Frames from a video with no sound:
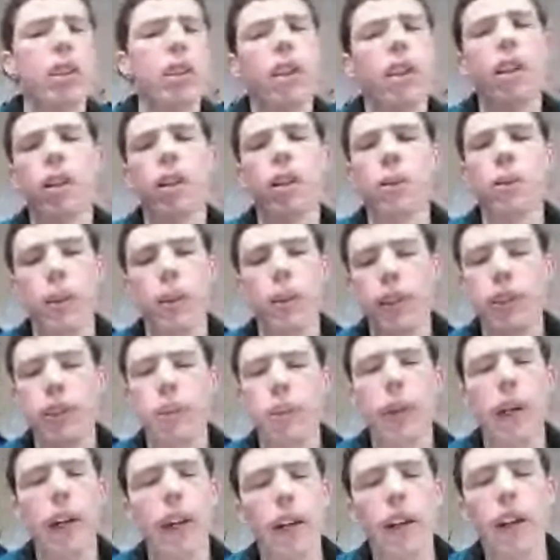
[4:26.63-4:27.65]
So that's pretty
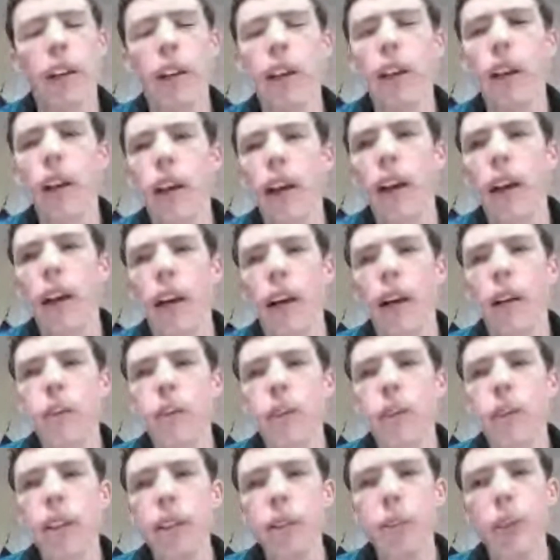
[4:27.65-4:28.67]
much how I started, by
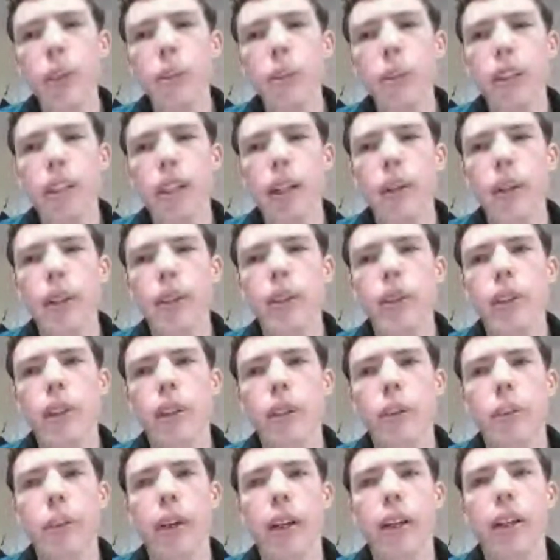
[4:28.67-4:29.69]
honestly meeting
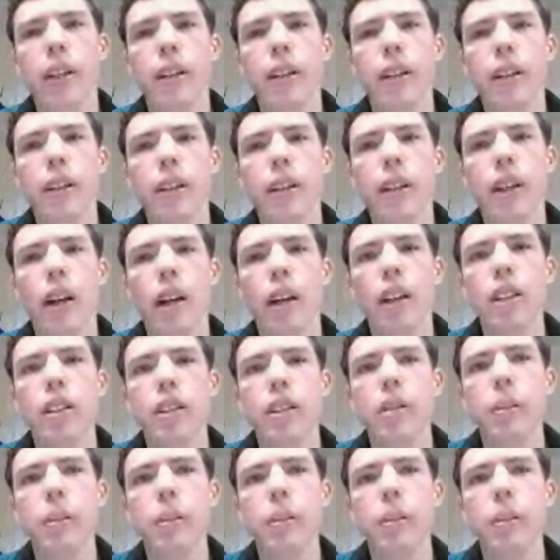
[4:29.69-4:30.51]
Tom in college,